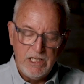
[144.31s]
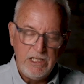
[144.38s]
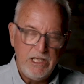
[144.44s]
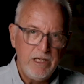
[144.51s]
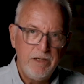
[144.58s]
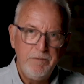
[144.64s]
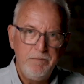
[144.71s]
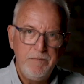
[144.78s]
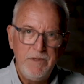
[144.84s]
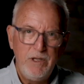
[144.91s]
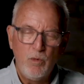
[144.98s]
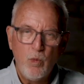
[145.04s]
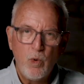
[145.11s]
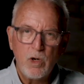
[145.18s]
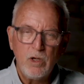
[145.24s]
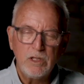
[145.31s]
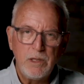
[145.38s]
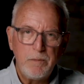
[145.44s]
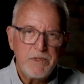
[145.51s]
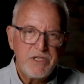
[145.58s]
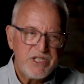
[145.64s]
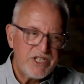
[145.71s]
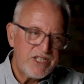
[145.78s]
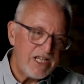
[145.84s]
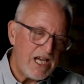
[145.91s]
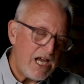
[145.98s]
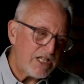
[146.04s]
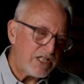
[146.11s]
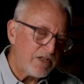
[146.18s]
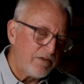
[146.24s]
The, the world
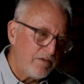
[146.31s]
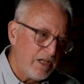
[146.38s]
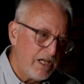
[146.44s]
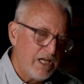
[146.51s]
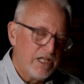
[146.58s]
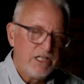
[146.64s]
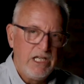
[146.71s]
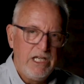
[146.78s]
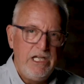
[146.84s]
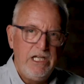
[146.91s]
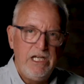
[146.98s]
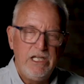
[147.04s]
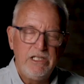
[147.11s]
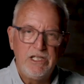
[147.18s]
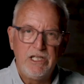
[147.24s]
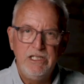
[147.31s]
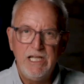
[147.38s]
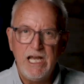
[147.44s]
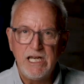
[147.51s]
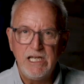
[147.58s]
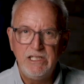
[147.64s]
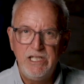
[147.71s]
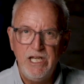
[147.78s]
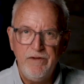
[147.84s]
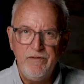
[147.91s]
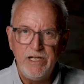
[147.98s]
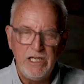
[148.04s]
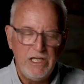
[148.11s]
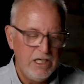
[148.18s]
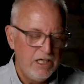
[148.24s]
obsessively is leaning into
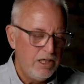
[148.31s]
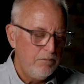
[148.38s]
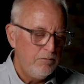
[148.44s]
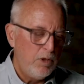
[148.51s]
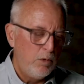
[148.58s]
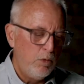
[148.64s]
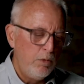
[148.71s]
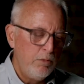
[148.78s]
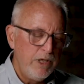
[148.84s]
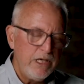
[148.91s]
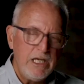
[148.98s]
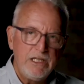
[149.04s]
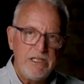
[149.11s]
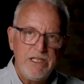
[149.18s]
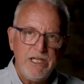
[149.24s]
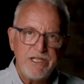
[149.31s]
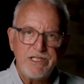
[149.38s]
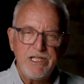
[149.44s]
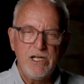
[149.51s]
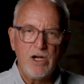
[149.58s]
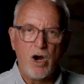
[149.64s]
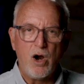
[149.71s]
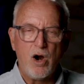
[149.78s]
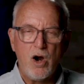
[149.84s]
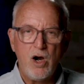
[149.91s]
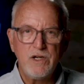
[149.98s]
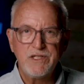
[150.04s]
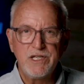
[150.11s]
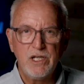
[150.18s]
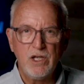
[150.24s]
negativity. But when we get this in our
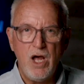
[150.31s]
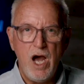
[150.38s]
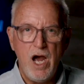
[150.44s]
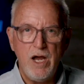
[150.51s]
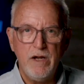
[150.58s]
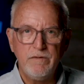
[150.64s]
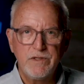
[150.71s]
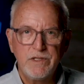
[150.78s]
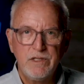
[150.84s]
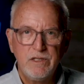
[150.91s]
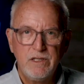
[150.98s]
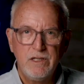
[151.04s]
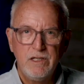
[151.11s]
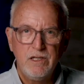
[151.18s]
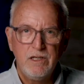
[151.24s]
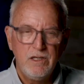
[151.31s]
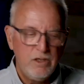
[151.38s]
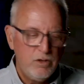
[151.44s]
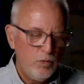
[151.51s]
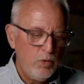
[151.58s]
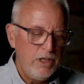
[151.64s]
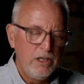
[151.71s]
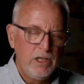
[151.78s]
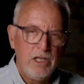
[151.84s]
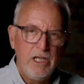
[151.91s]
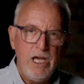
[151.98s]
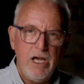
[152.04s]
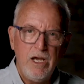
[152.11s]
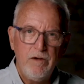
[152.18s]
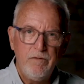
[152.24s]
hearts and lives, we
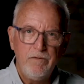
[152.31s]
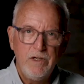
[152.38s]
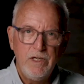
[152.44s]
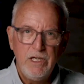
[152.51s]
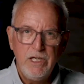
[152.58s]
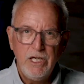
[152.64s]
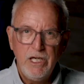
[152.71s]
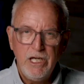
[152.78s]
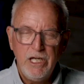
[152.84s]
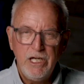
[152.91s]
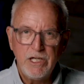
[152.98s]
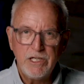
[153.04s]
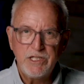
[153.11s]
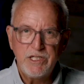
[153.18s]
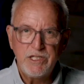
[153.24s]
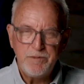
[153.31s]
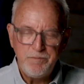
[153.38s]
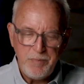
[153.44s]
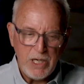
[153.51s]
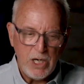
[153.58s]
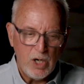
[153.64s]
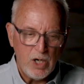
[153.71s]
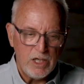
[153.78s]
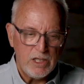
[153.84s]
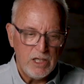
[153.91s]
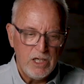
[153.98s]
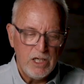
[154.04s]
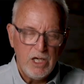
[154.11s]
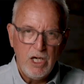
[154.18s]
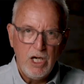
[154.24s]
live in a spirit
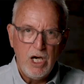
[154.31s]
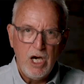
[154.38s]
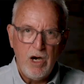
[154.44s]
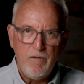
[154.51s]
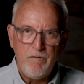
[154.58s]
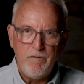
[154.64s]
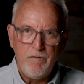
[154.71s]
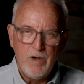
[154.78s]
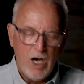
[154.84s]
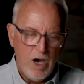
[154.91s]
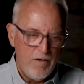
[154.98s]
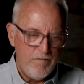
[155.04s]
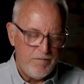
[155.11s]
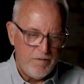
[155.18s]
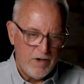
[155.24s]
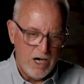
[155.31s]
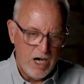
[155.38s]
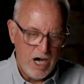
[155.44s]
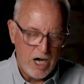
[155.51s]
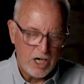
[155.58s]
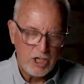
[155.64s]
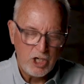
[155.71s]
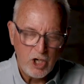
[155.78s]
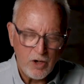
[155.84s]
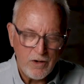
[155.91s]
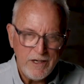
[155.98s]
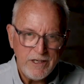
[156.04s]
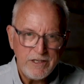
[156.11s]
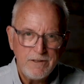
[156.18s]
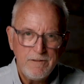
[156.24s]
of, of uh,
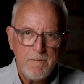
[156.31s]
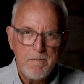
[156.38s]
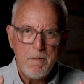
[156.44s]
courage,